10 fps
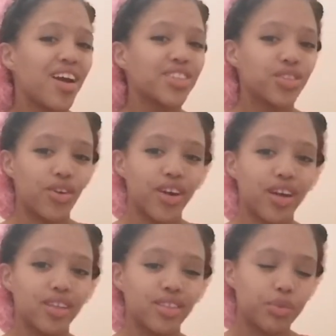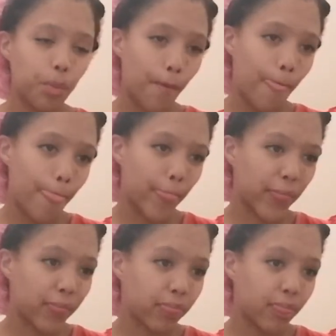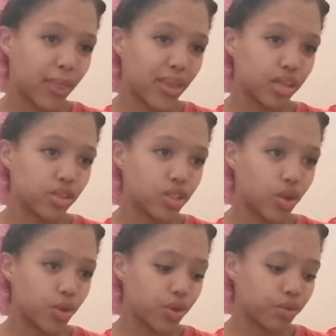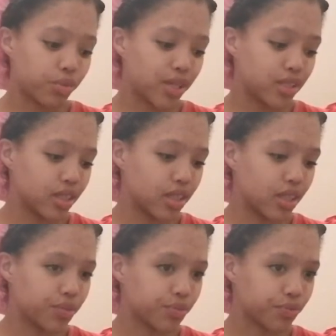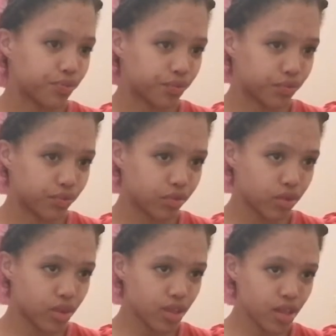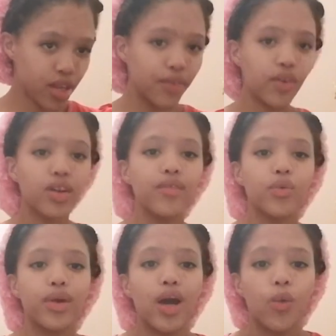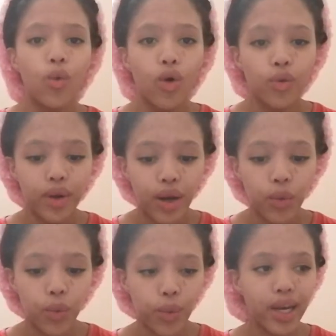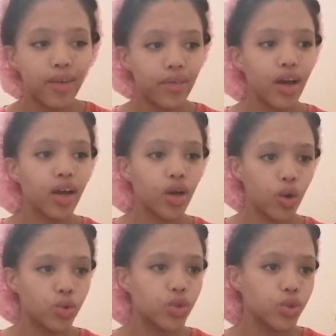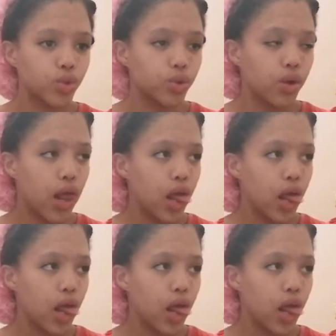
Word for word: sorry guys so basically even even when i walk when i whenever i go to